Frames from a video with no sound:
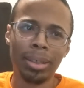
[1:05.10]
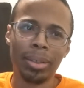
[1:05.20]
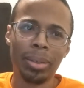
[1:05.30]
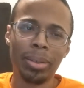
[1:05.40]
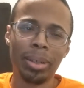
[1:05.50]

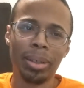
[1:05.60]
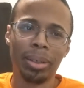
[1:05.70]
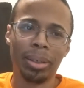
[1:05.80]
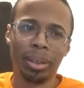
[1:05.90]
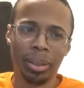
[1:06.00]
there's
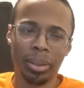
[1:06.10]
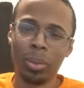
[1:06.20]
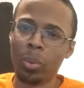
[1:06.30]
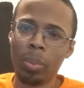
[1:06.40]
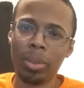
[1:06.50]
a, a,
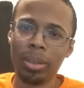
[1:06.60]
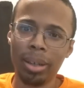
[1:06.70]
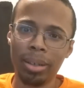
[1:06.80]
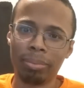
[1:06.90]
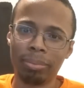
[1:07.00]
young woman in
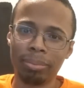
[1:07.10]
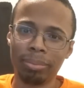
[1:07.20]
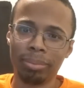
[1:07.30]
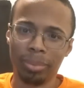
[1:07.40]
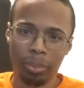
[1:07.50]
there,
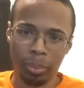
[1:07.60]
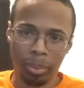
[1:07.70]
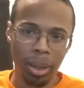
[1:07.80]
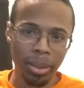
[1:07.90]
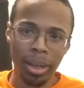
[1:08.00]

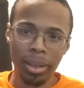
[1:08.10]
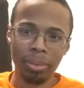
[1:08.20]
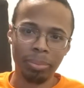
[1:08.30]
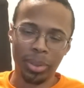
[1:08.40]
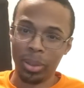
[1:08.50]
blonde
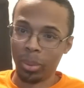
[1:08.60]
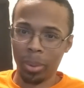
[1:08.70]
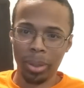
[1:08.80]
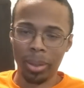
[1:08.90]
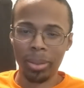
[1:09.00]
hair. She's
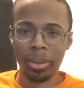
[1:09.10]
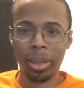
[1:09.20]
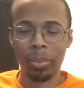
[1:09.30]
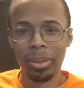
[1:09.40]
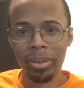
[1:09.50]
ordering her
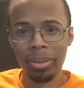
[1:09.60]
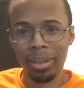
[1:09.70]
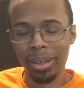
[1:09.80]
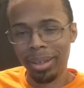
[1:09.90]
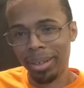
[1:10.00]
sandwich,
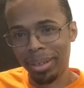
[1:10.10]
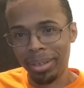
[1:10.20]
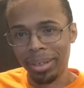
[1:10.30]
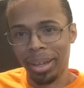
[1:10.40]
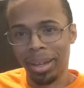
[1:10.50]

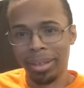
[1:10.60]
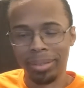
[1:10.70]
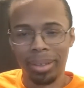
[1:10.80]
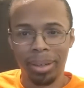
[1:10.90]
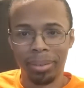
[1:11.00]

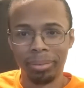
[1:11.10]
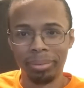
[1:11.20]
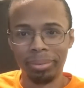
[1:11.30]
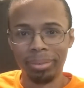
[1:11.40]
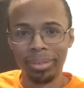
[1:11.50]
and uh,
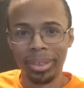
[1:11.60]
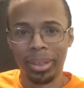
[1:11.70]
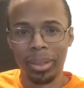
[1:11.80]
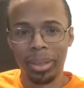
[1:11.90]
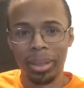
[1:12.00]
you
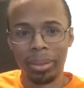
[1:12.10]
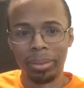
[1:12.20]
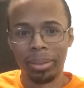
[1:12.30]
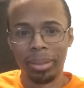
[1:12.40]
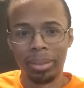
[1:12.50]
know uh,
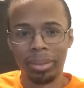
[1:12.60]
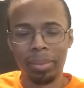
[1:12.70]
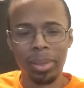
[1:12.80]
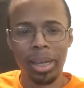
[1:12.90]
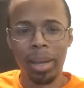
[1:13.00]

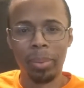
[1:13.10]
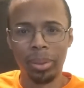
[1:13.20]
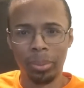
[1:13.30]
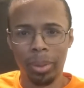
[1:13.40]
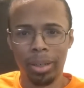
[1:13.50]
something
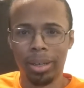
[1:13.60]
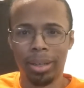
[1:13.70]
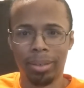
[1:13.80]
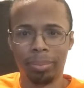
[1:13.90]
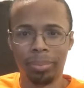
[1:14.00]
happens where
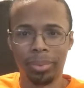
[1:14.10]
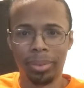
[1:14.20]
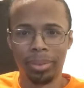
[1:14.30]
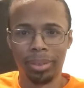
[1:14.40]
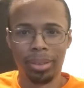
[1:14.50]
uh,
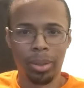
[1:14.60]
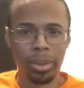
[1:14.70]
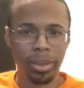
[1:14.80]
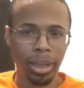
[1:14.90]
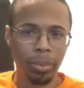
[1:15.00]
her
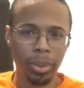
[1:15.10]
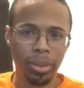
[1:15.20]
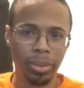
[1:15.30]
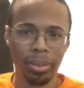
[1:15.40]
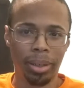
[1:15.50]

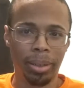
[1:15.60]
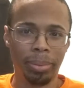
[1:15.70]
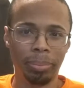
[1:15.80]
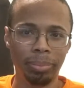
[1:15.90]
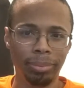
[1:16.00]
sandwich. Uh,